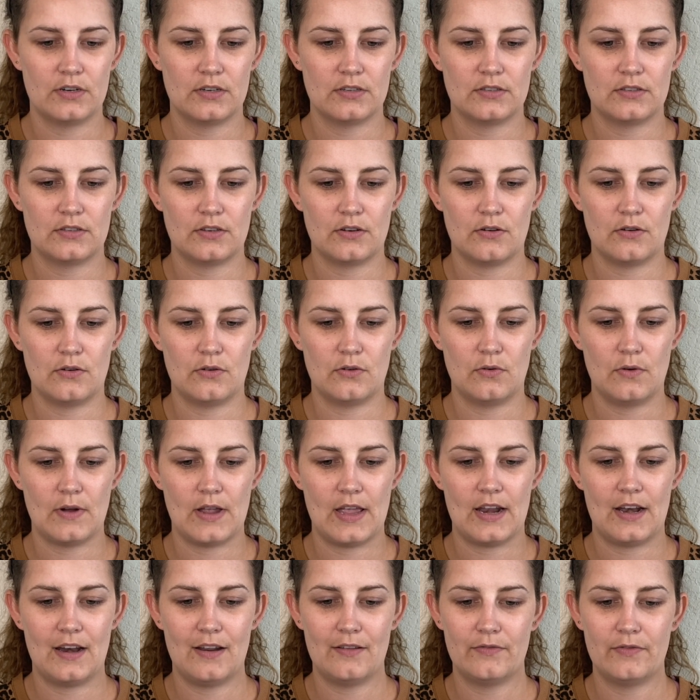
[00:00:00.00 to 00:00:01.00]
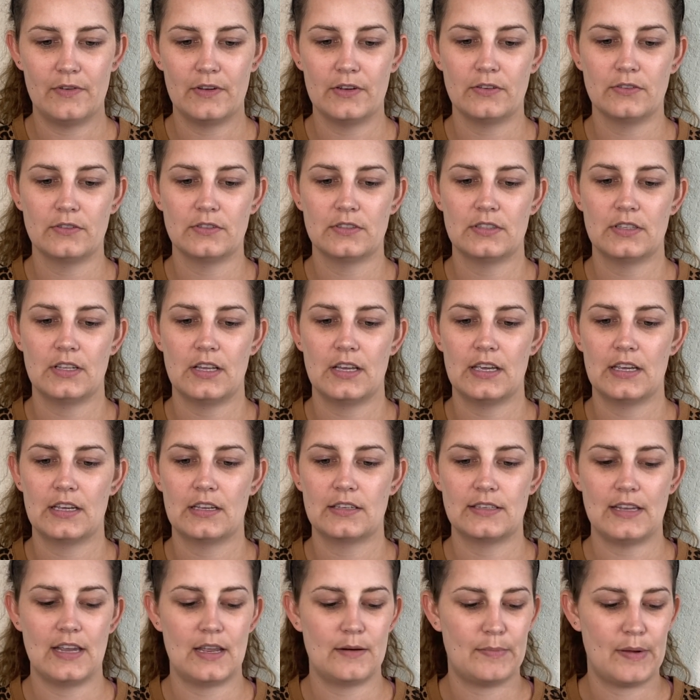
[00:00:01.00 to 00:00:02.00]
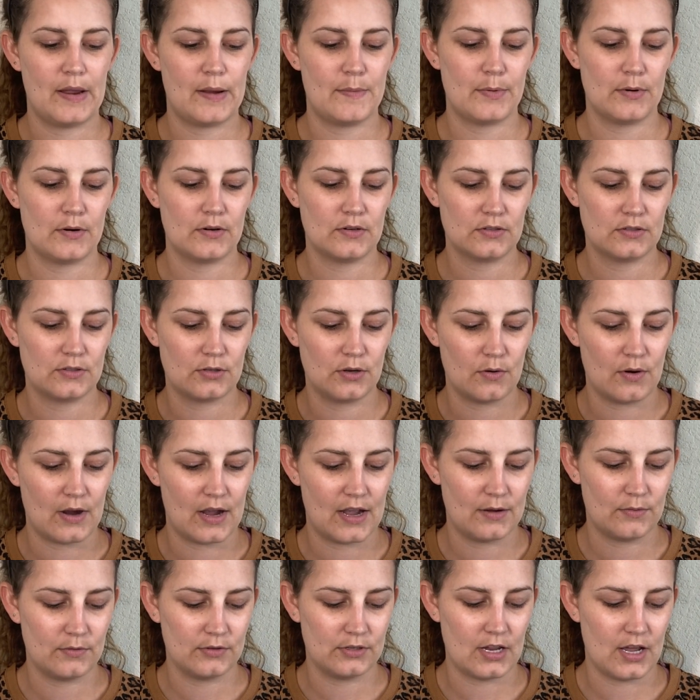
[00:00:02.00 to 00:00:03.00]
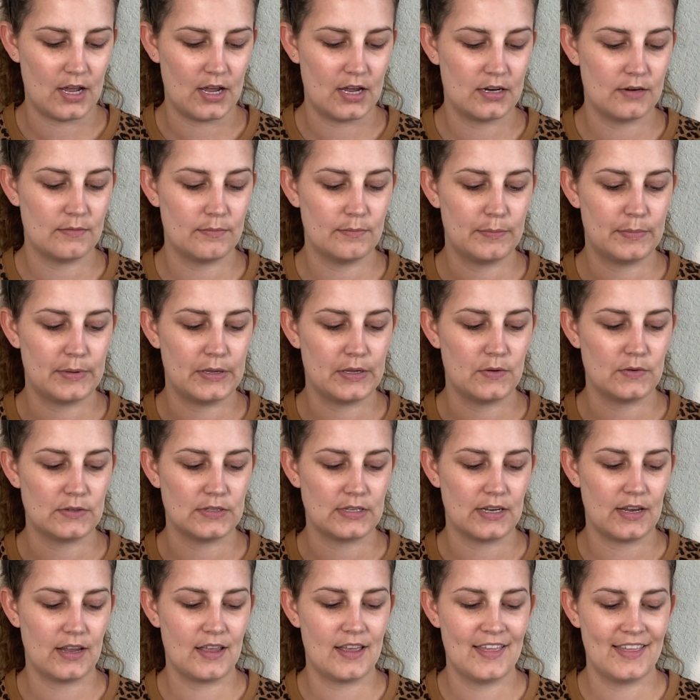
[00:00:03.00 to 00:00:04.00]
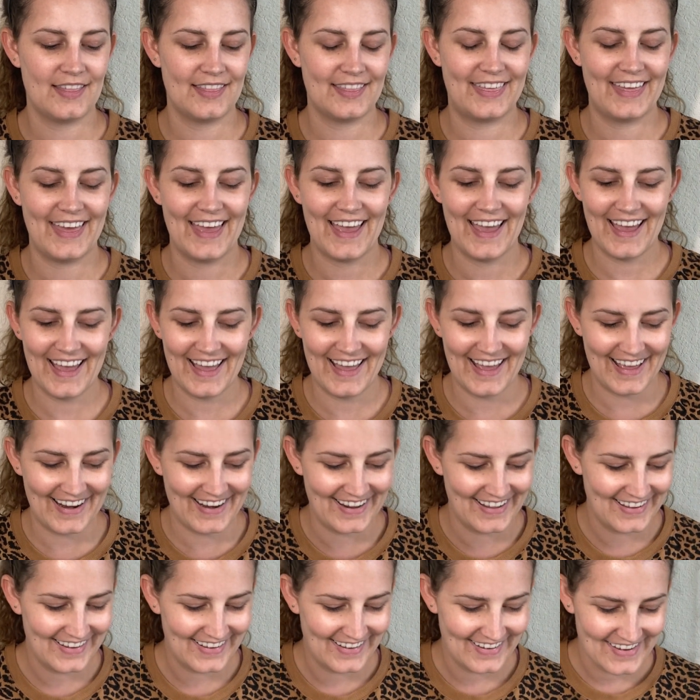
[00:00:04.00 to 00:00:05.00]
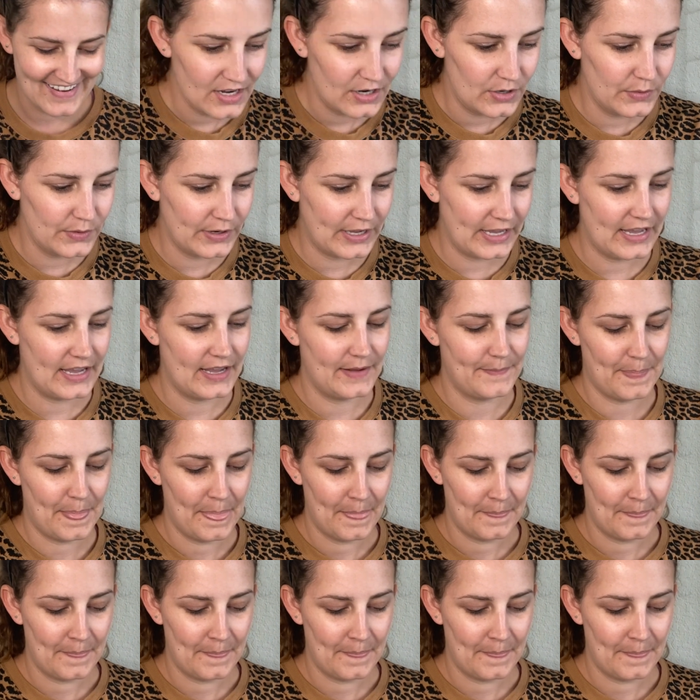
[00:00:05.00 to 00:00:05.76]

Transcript: So, and it feels like sandpaper, so I will not be using that. Okay,